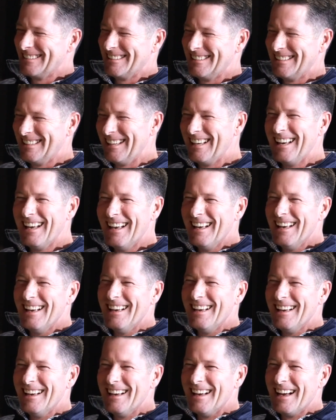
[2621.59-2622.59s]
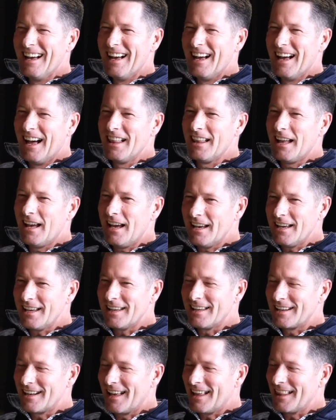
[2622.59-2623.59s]
no, I like Neverland. I like
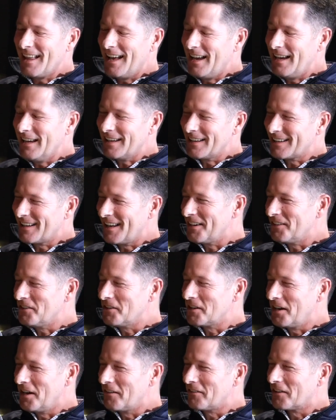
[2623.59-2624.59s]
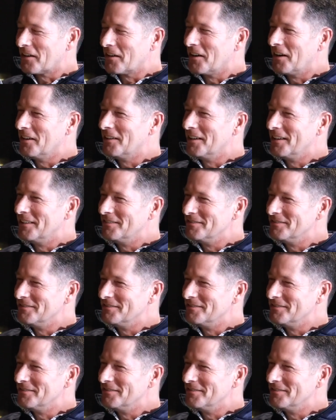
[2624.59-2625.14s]
it. I like it. I don't want to ever grow up.